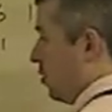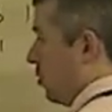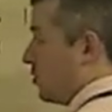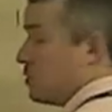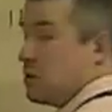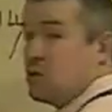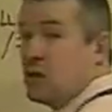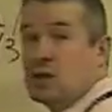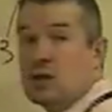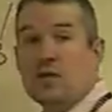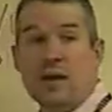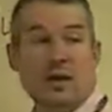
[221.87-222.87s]

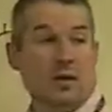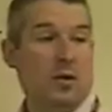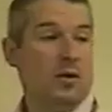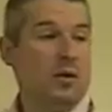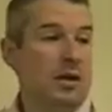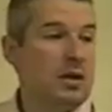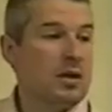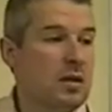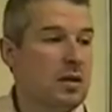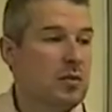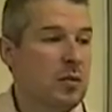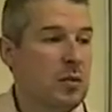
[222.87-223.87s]
concentration of antibiotic,
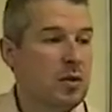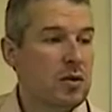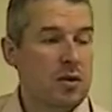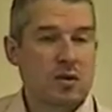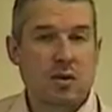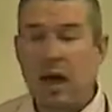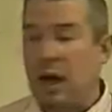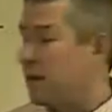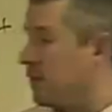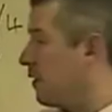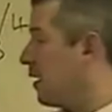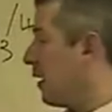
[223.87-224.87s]
but we could also
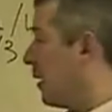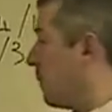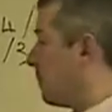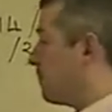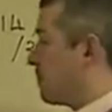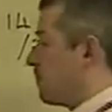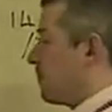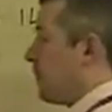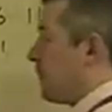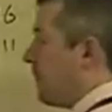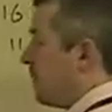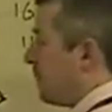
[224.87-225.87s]
have
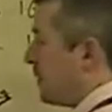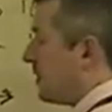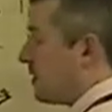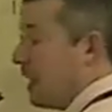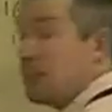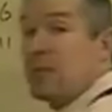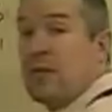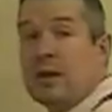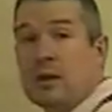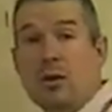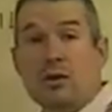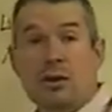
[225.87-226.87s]
type of
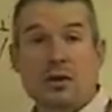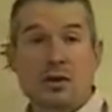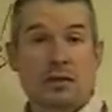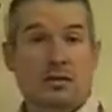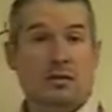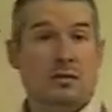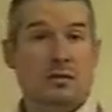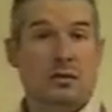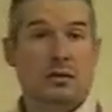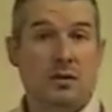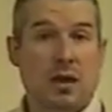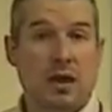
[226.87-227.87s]
antibiotic.
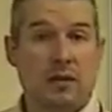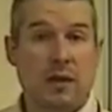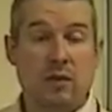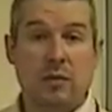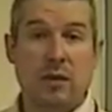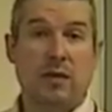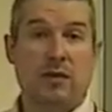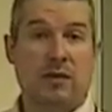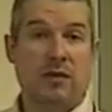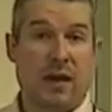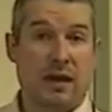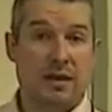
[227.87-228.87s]
Okay, that would be another
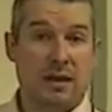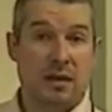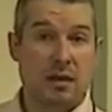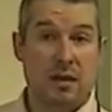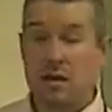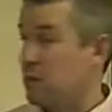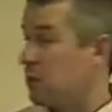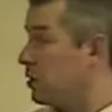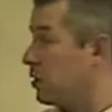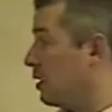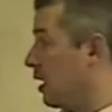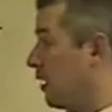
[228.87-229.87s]
factor. We
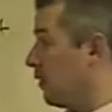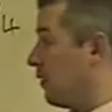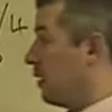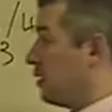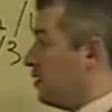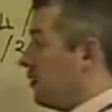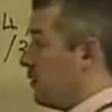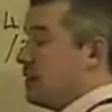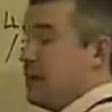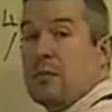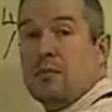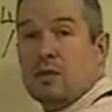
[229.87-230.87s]
could have, I don't know, the
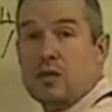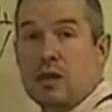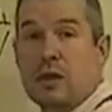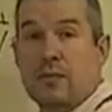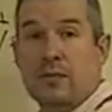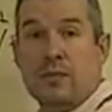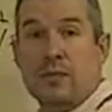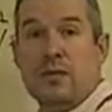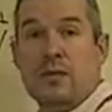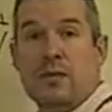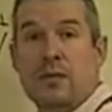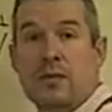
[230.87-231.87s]
temperature
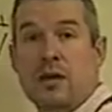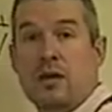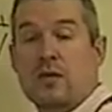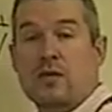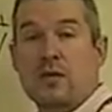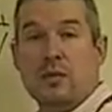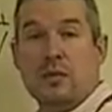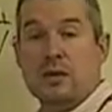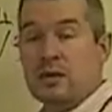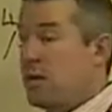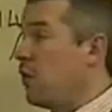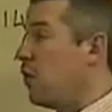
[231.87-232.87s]
of the
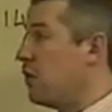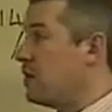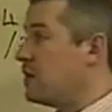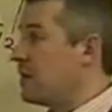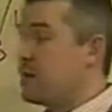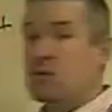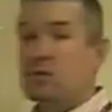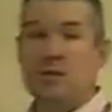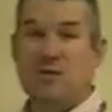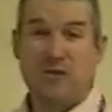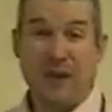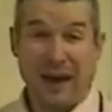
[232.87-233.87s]
treatment. All these things would
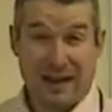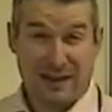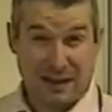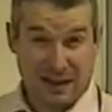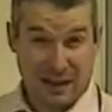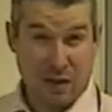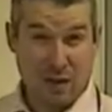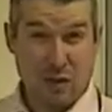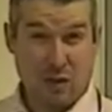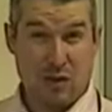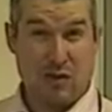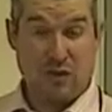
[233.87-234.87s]
be factors
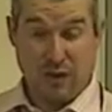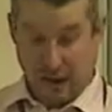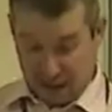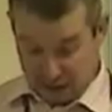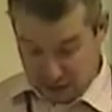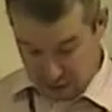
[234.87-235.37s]
which affect